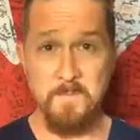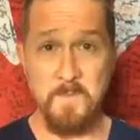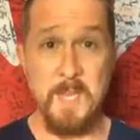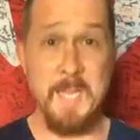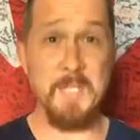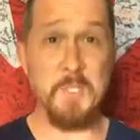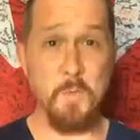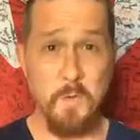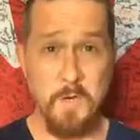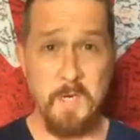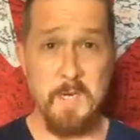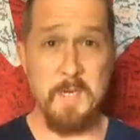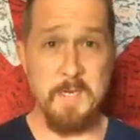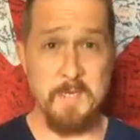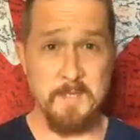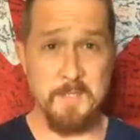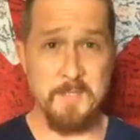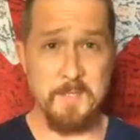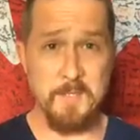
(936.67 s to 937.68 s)
guess what it
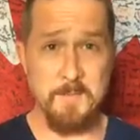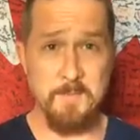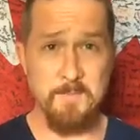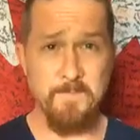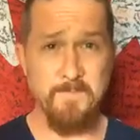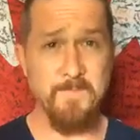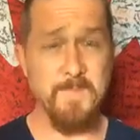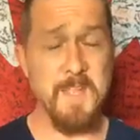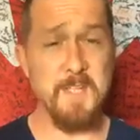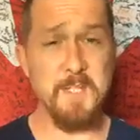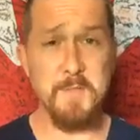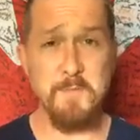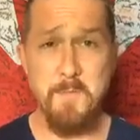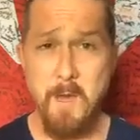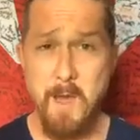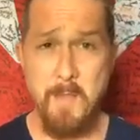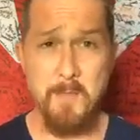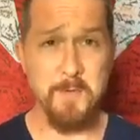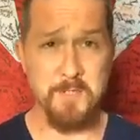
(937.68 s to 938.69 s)
is? It's
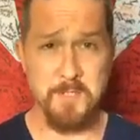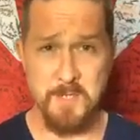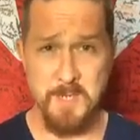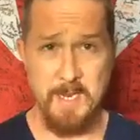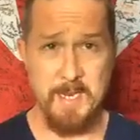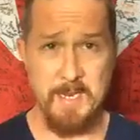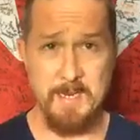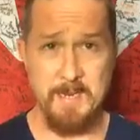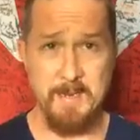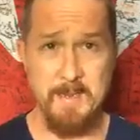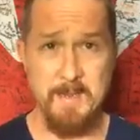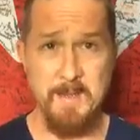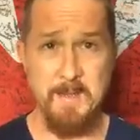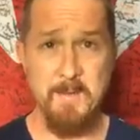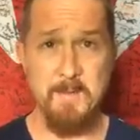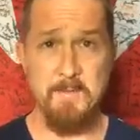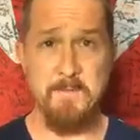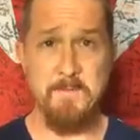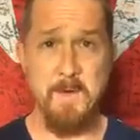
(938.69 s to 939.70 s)
Father's Day.
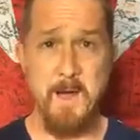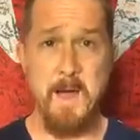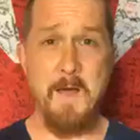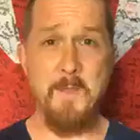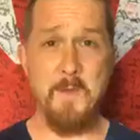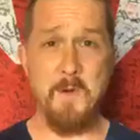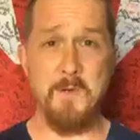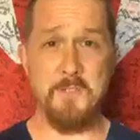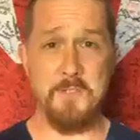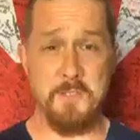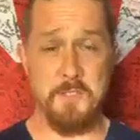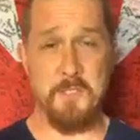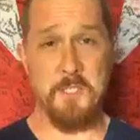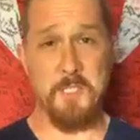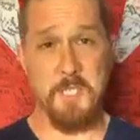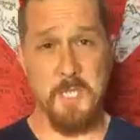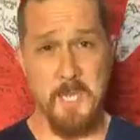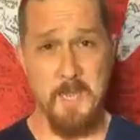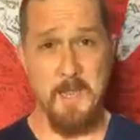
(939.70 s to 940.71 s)
Father's
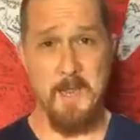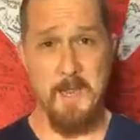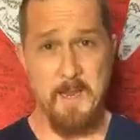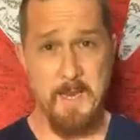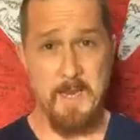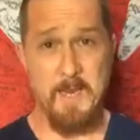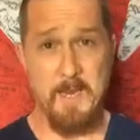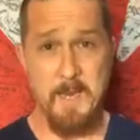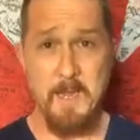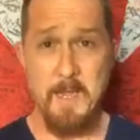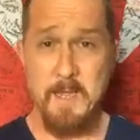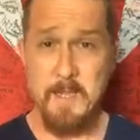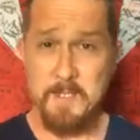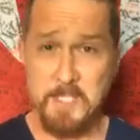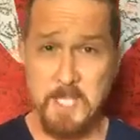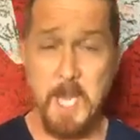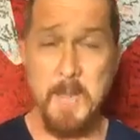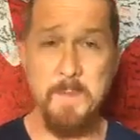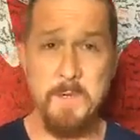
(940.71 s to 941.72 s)
Day.
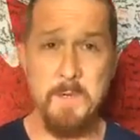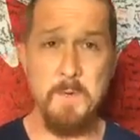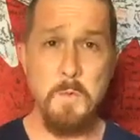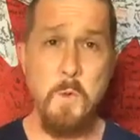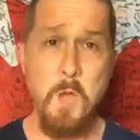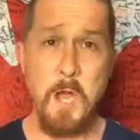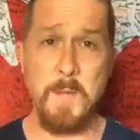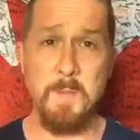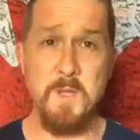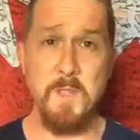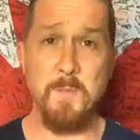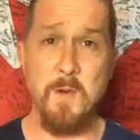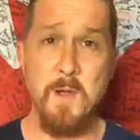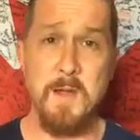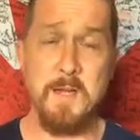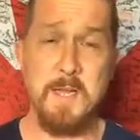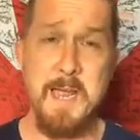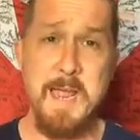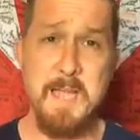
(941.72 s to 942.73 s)
Simon, welcome to the
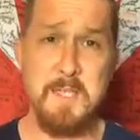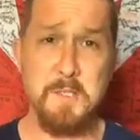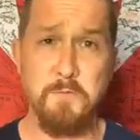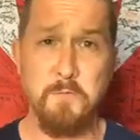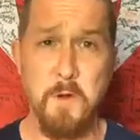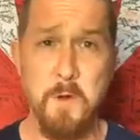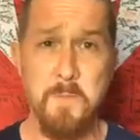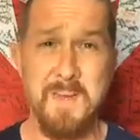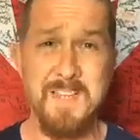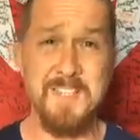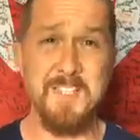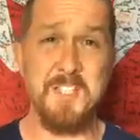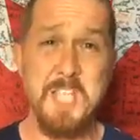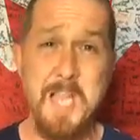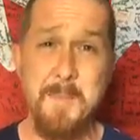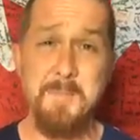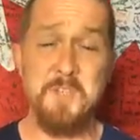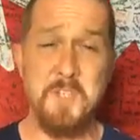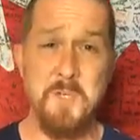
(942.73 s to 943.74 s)
broadcast from
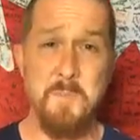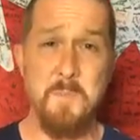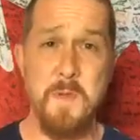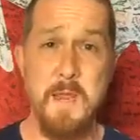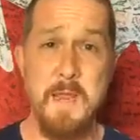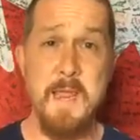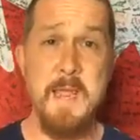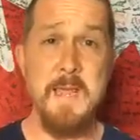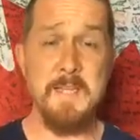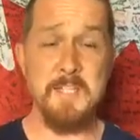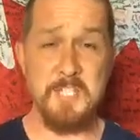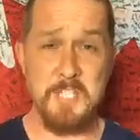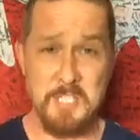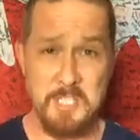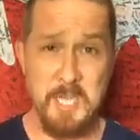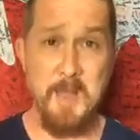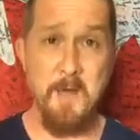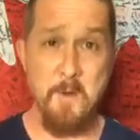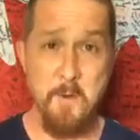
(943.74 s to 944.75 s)
Conception Bay,
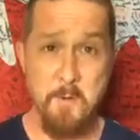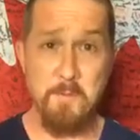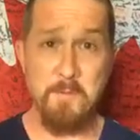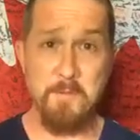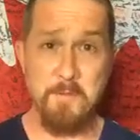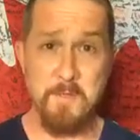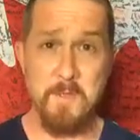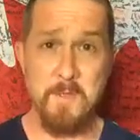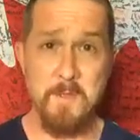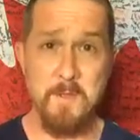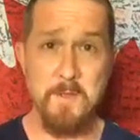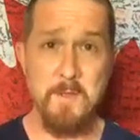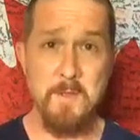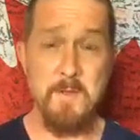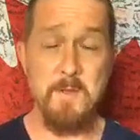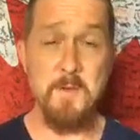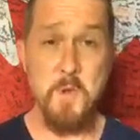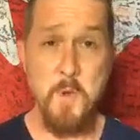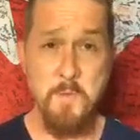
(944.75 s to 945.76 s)
South
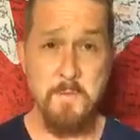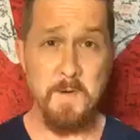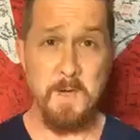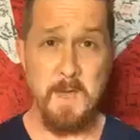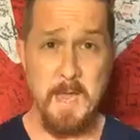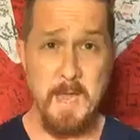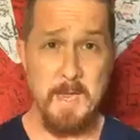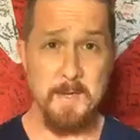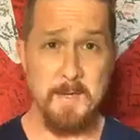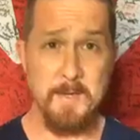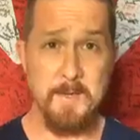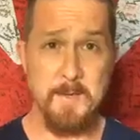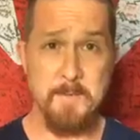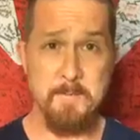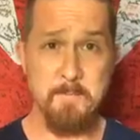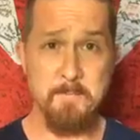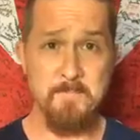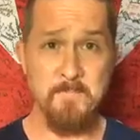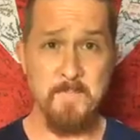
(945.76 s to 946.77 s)
Newfoundland.
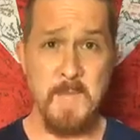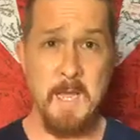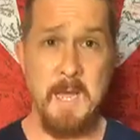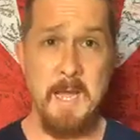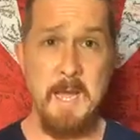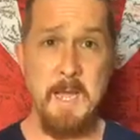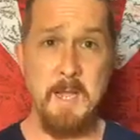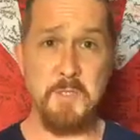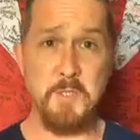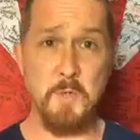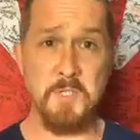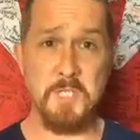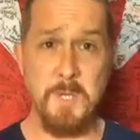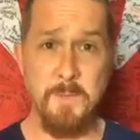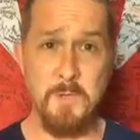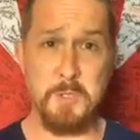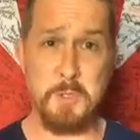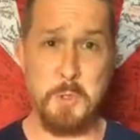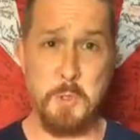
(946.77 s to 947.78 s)
So
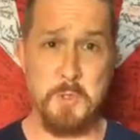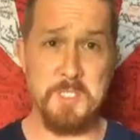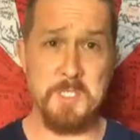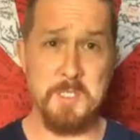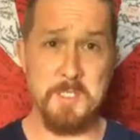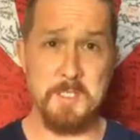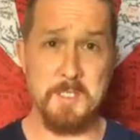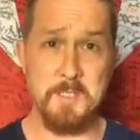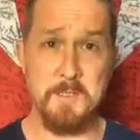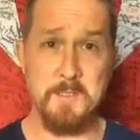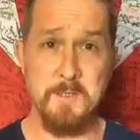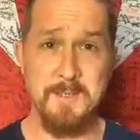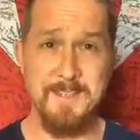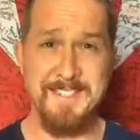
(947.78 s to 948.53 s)
summer solstice,